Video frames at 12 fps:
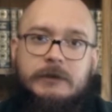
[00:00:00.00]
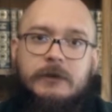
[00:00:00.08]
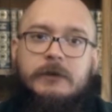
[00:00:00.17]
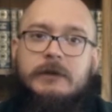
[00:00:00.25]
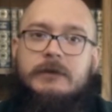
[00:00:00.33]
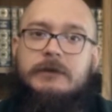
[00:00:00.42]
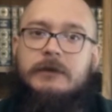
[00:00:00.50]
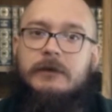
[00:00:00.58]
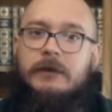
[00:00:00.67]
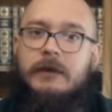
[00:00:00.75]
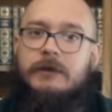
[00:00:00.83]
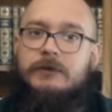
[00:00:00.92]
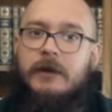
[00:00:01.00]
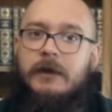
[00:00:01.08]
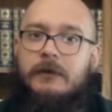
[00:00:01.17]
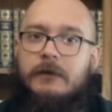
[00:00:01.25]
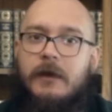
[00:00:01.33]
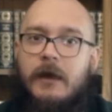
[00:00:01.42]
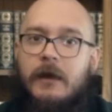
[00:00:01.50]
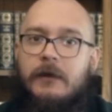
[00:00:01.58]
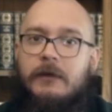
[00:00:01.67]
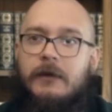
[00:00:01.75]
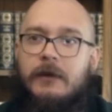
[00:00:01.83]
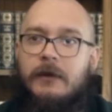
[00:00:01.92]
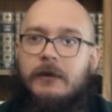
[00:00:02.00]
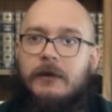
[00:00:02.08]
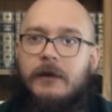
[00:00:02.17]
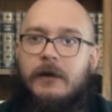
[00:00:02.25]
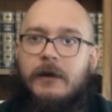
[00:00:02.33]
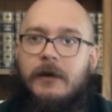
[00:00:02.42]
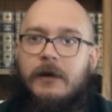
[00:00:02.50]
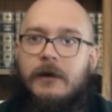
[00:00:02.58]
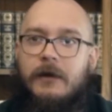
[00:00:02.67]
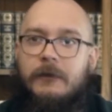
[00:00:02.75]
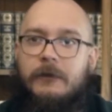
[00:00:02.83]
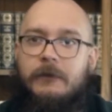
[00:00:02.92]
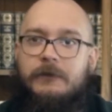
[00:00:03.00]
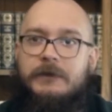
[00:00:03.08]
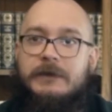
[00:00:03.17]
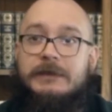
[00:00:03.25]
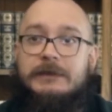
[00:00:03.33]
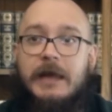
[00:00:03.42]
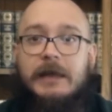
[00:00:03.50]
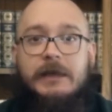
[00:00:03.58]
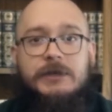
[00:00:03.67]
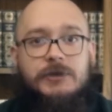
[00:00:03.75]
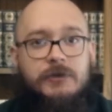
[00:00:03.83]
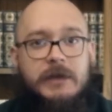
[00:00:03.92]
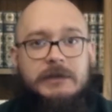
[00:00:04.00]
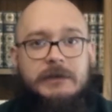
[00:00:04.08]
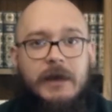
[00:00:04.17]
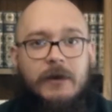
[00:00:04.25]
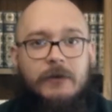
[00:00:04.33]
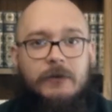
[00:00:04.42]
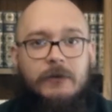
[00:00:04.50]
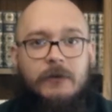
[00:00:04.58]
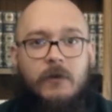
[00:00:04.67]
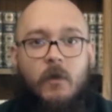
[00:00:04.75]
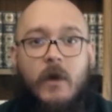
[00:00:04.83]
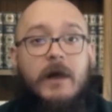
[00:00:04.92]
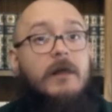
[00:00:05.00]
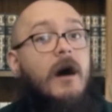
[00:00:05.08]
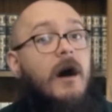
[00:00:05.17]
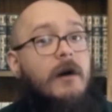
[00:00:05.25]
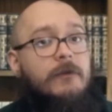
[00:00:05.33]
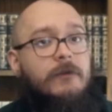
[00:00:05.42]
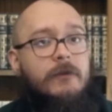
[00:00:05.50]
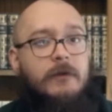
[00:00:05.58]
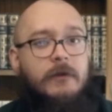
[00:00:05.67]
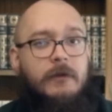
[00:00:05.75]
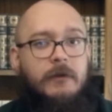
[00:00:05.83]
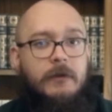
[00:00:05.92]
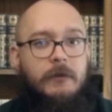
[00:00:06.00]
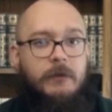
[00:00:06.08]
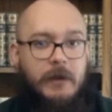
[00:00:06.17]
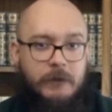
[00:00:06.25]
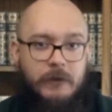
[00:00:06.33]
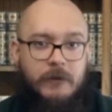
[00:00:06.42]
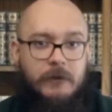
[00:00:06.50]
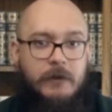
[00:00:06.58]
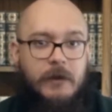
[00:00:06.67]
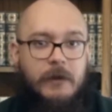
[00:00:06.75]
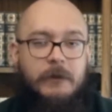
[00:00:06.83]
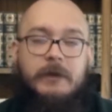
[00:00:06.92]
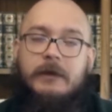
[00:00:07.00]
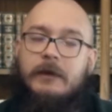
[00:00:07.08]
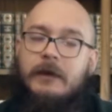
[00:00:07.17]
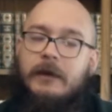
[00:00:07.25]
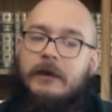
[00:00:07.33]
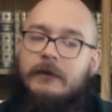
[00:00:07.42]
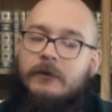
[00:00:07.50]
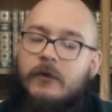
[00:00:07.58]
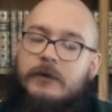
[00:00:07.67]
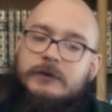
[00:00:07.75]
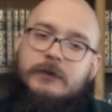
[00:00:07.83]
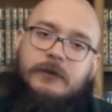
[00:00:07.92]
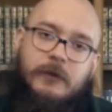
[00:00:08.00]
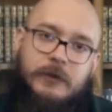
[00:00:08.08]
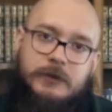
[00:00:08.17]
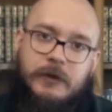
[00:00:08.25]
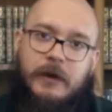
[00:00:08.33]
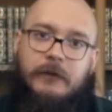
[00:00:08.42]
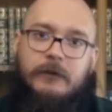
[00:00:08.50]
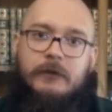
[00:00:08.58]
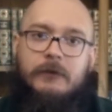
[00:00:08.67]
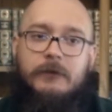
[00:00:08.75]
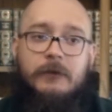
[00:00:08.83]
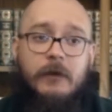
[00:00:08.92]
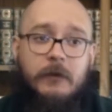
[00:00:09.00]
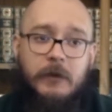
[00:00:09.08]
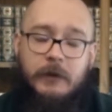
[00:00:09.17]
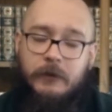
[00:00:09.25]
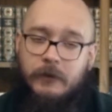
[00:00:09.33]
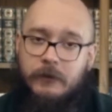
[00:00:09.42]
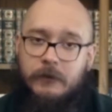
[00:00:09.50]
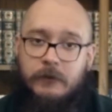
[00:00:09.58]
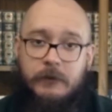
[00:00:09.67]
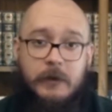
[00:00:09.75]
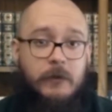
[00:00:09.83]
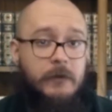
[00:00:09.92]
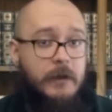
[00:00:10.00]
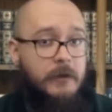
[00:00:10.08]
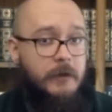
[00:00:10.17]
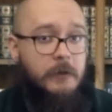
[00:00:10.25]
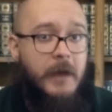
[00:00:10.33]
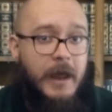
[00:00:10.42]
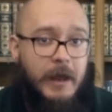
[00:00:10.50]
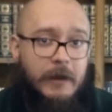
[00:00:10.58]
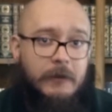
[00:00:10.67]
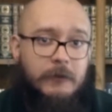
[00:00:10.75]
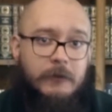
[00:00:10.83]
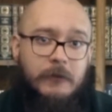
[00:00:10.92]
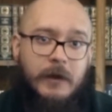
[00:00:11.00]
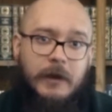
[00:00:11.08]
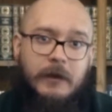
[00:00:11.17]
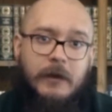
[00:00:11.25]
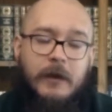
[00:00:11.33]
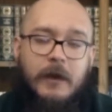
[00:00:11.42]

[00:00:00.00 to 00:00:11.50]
don't necessarily address the slightly stressed out, well-off people. It's more so to address sick people, people that are in pain, right?